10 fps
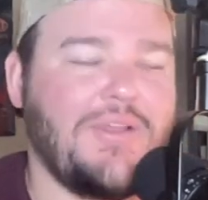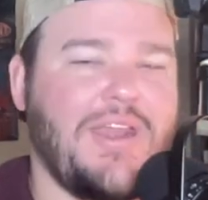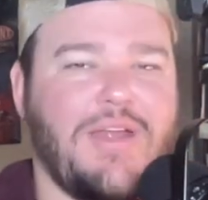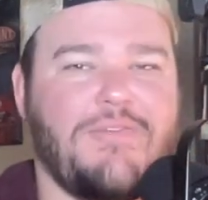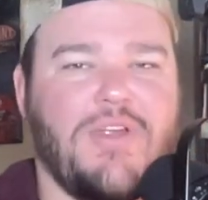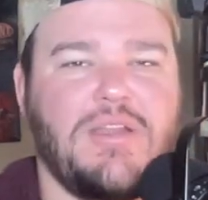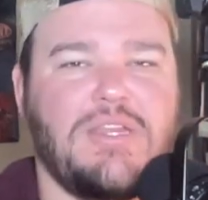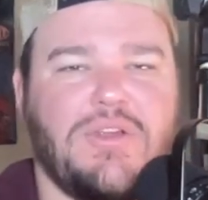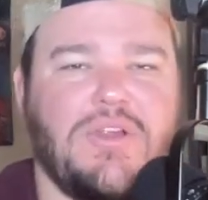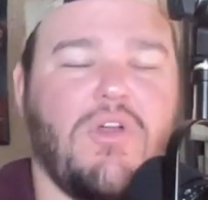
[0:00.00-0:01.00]
get out front
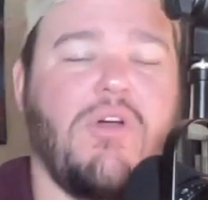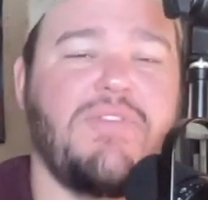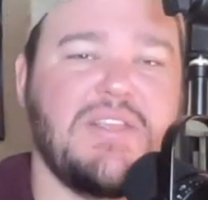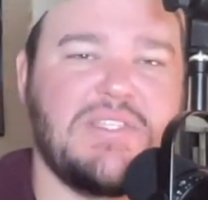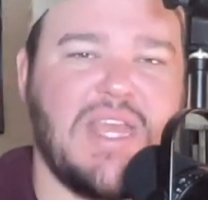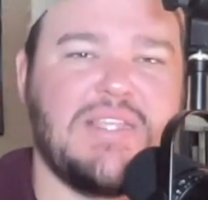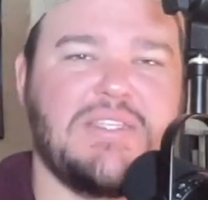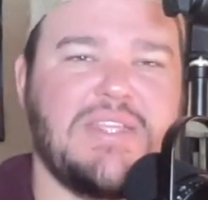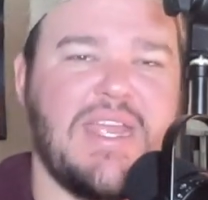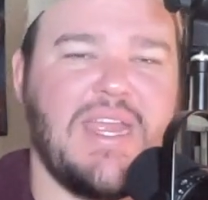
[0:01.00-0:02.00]
during all of this thanks
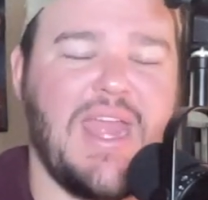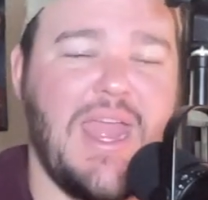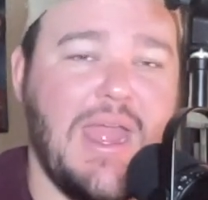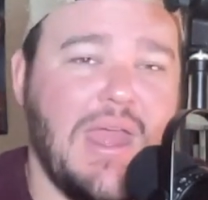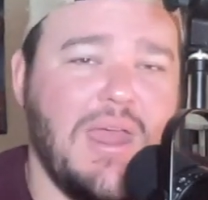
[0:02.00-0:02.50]
to taking